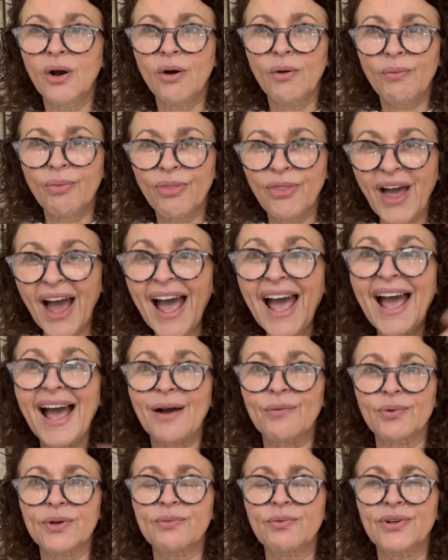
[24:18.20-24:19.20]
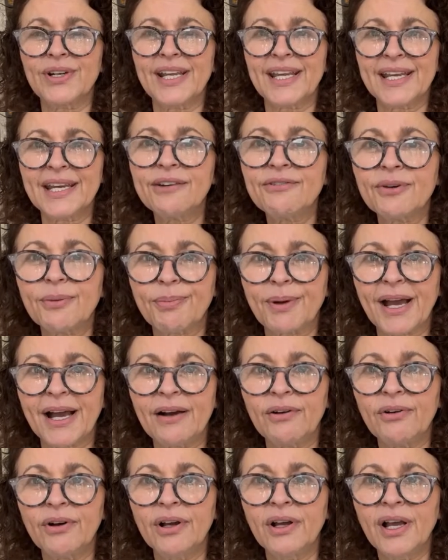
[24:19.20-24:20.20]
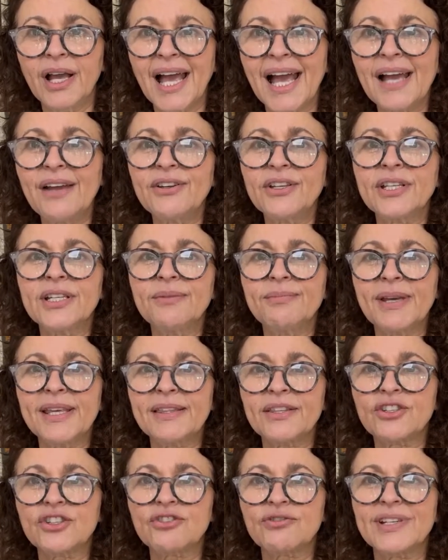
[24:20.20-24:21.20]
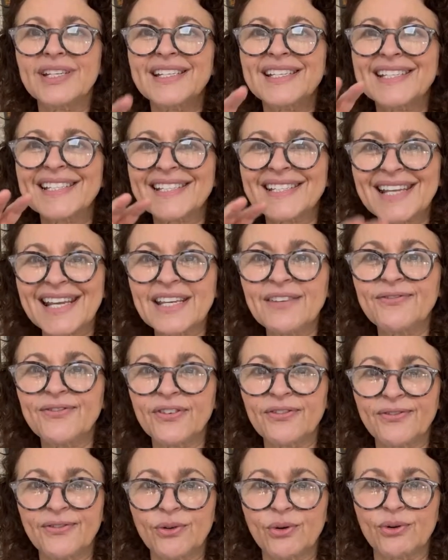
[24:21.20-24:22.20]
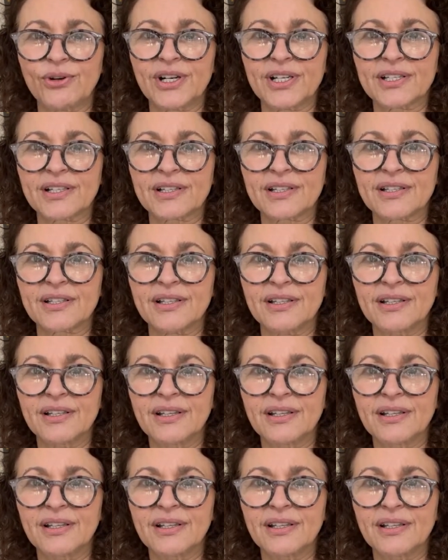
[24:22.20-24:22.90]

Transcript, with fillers: That we want to hear about. How are you going to make the streets safer for us?